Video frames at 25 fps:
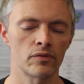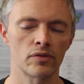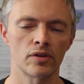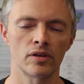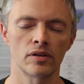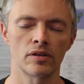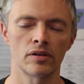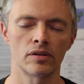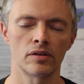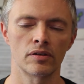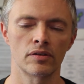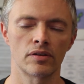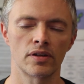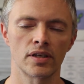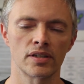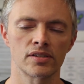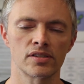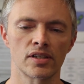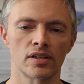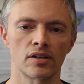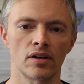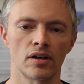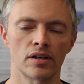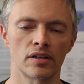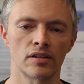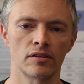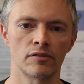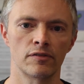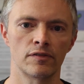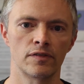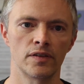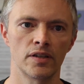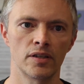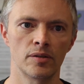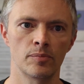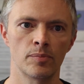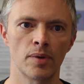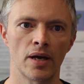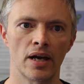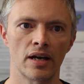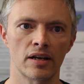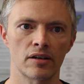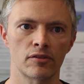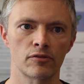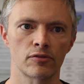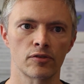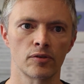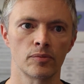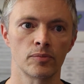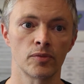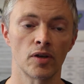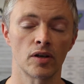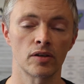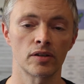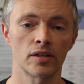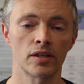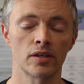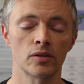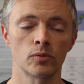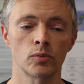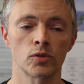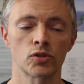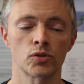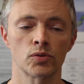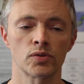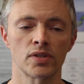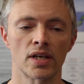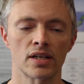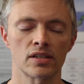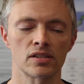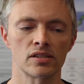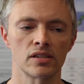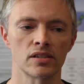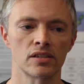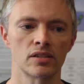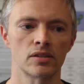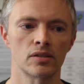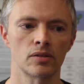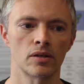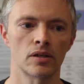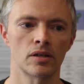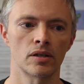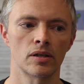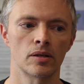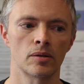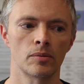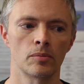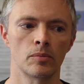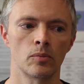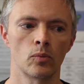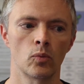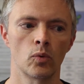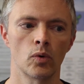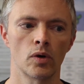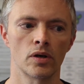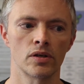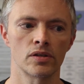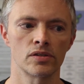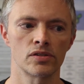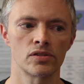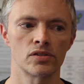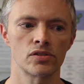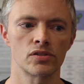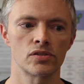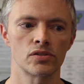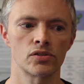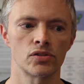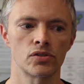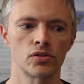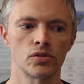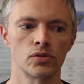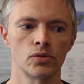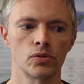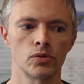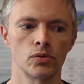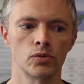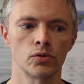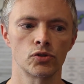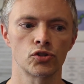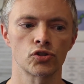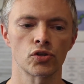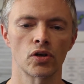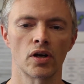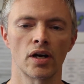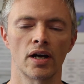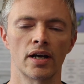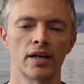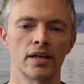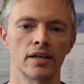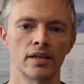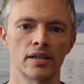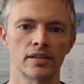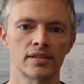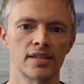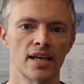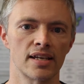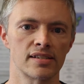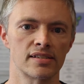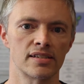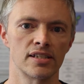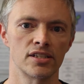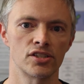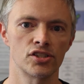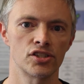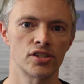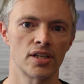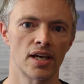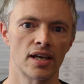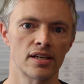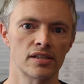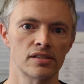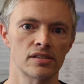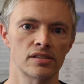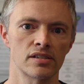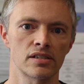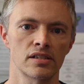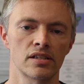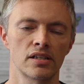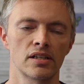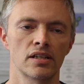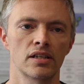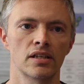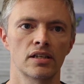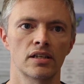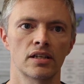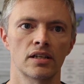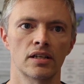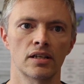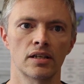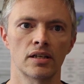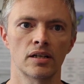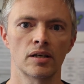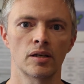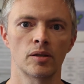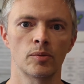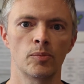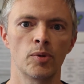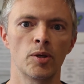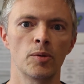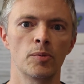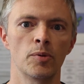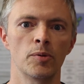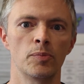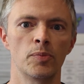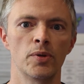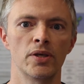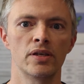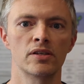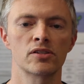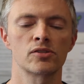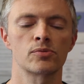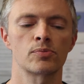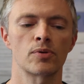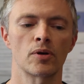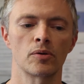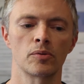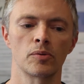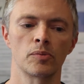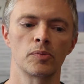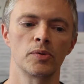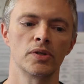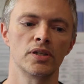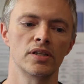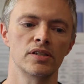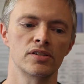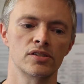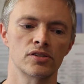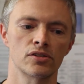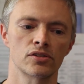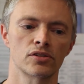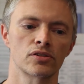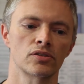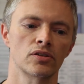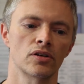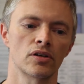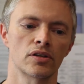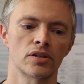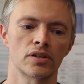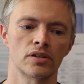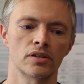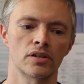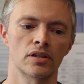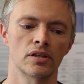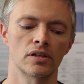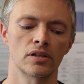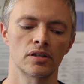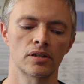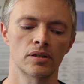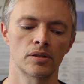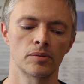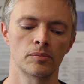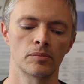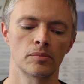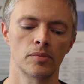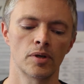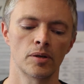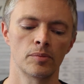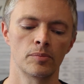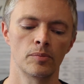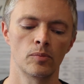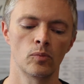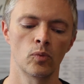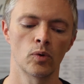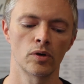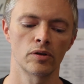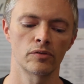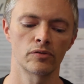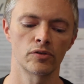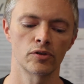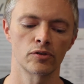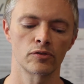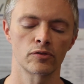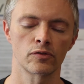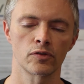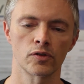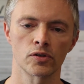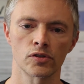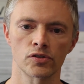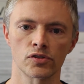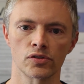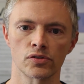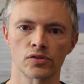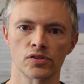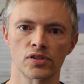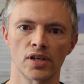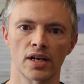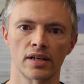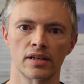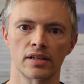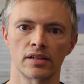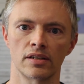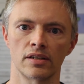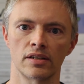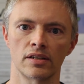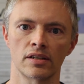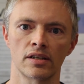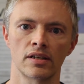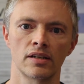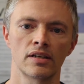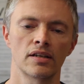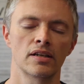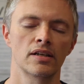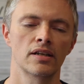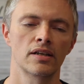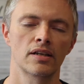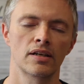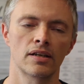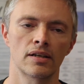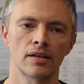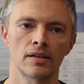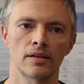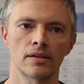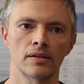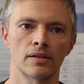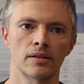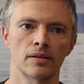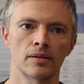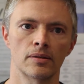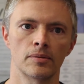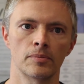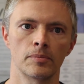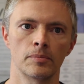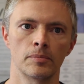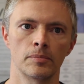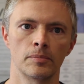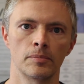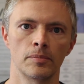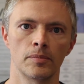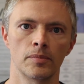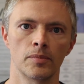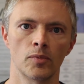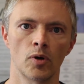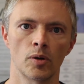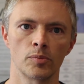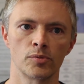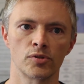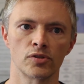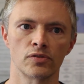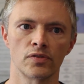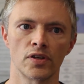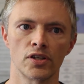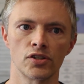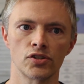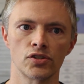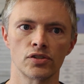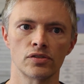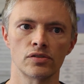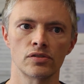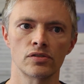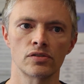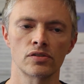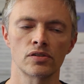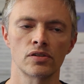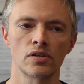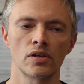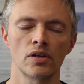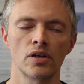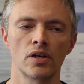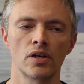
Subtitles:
of the things I got in the feedback from Duncan, which was excellent, was to try a test teach test. The PPP is probably easier on one of your first or second observations.